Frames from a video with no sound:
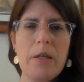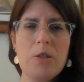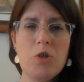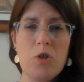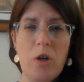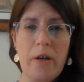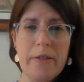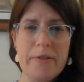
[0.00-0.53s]

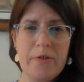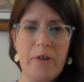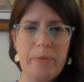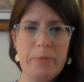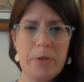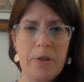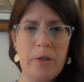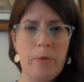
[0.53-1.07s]
drawing
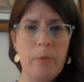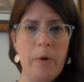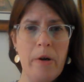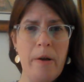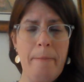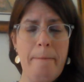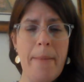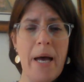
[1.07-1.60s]
scripture, we're
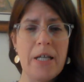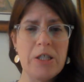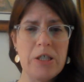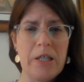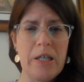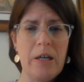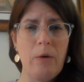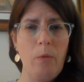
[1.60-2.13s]

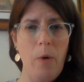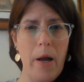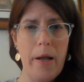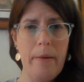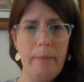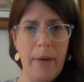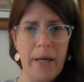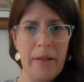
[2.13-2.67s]
imagining what
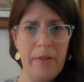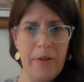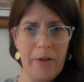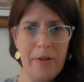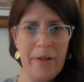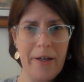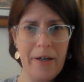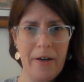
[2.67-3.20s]
it might
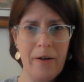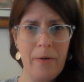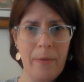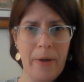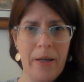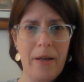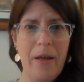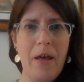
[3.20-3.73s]
look like, aren't
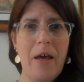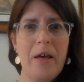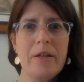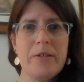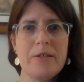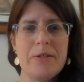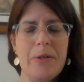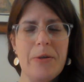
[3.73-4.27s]
we?
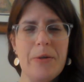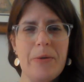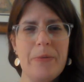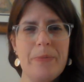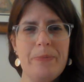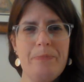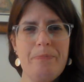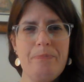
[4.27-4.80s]

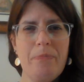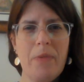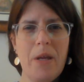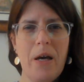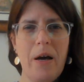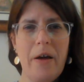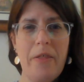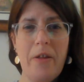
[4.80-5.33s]
So
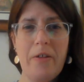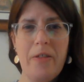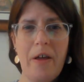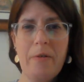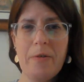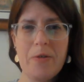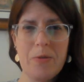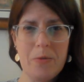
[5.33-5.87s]
I thought
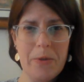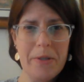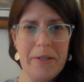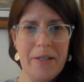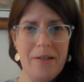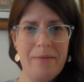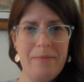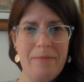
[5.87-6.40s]
that was
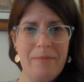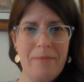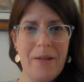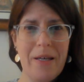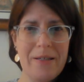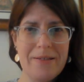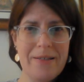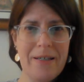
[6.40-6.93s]
really
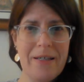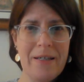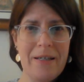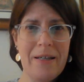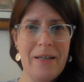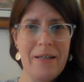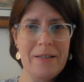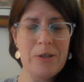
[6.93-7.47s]

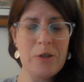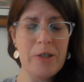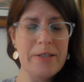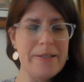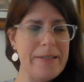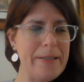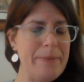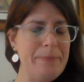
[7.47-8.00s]
exciting and
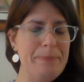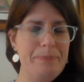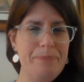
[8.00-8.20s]
interesting.